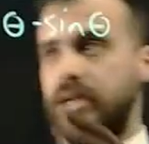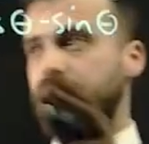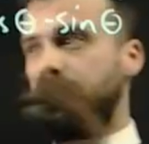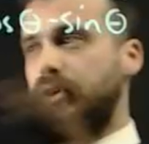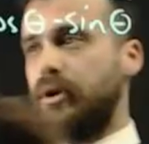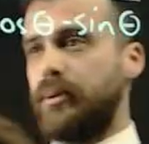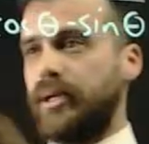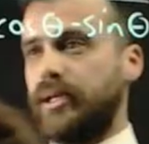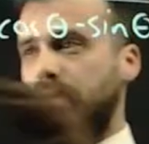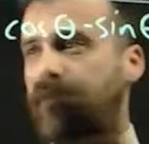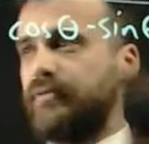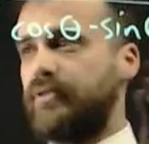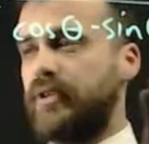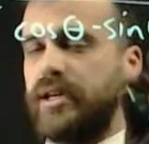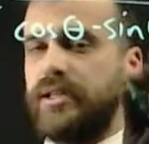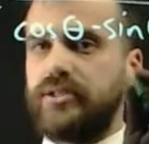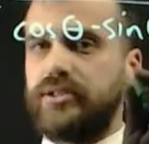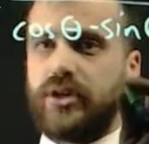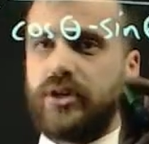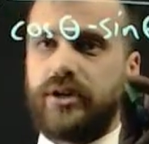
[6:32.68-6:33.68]
I've got my
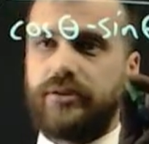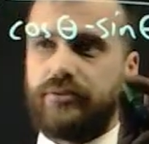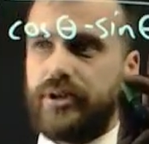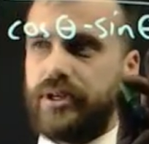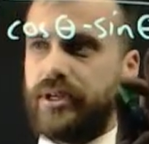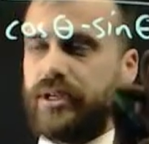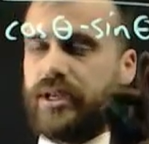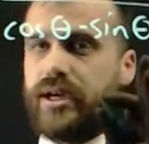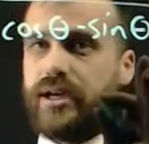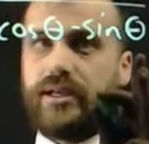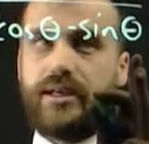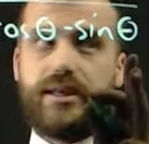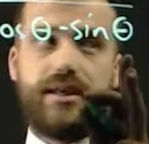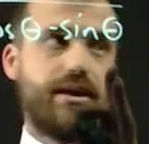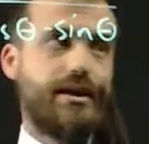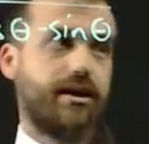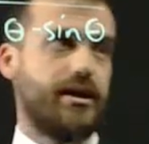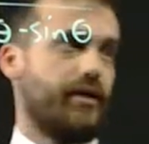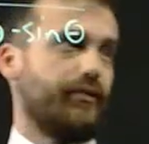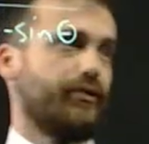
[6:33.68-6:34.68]
left-hand side written out
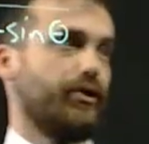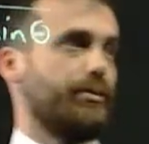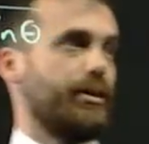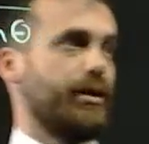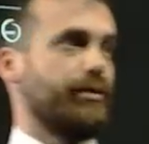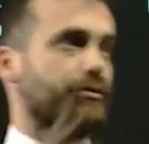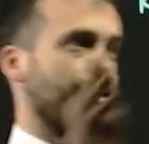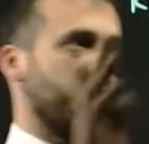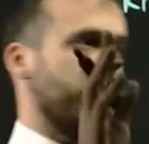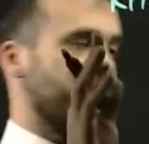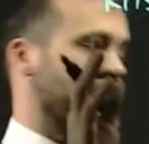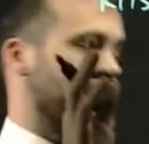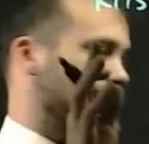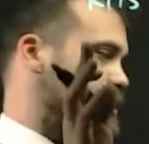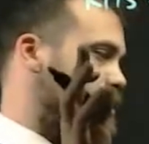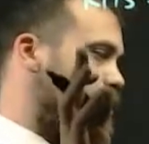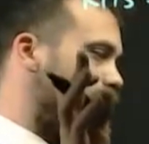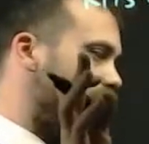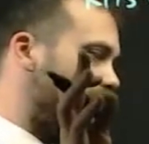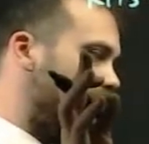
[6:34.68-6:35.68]
here. I've got my right-hand
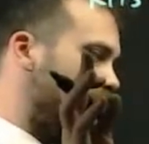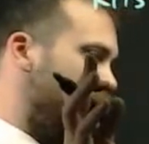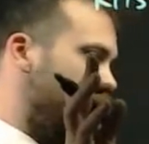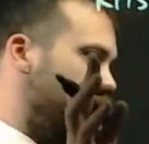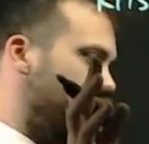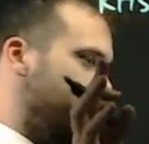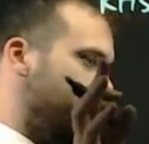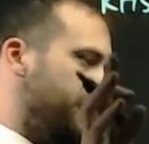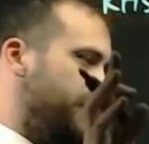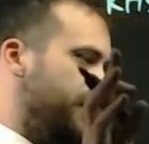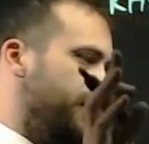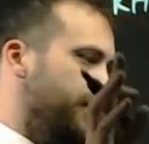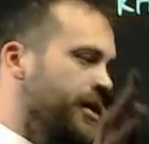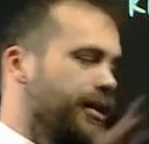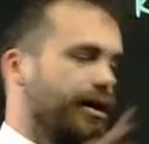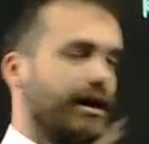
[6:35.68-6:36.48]
side written out here.